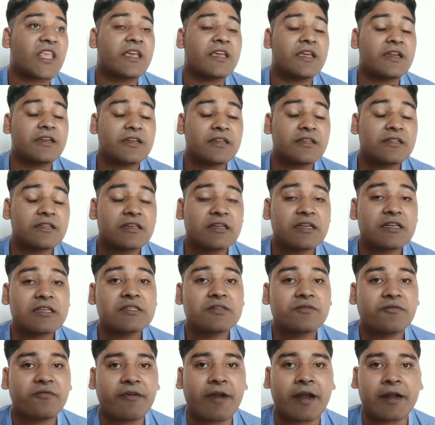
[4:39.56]
it
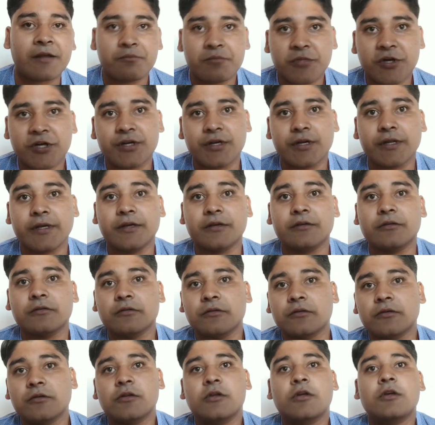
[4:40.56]
increase fat burning.
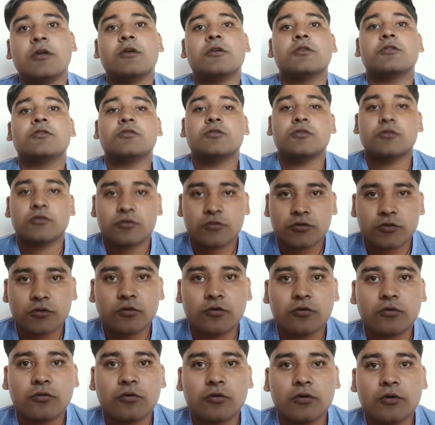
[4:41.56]

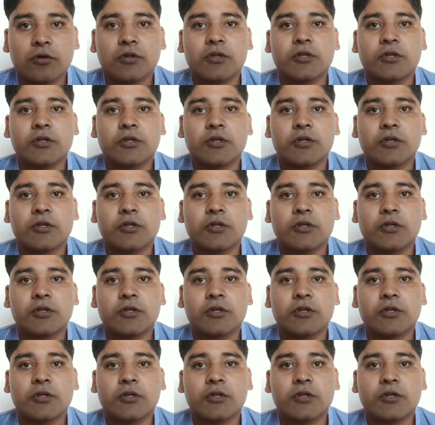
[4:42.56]
So